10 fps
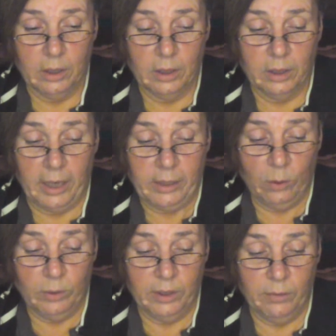I
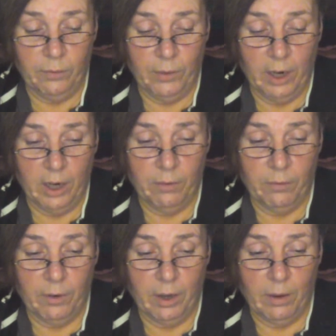don't live far
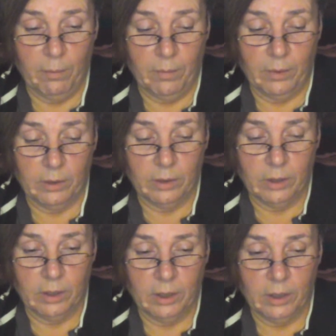from,
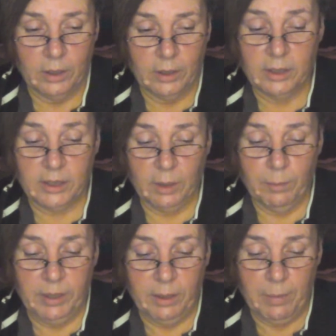there's
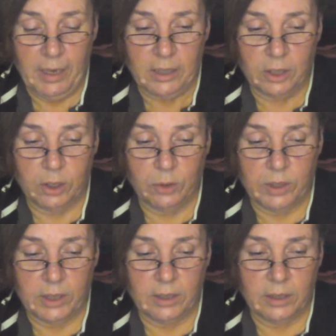somebody in
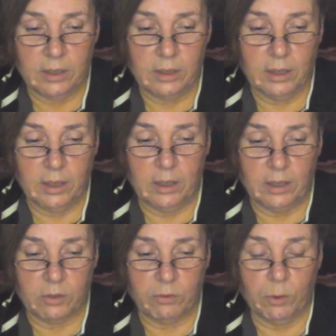Massachusetts in
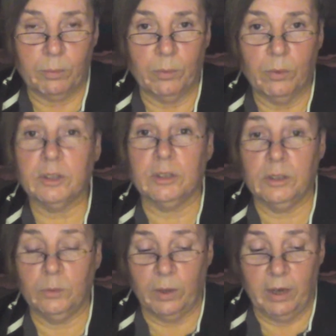this group, which
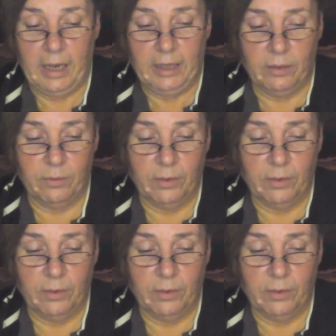is where I live.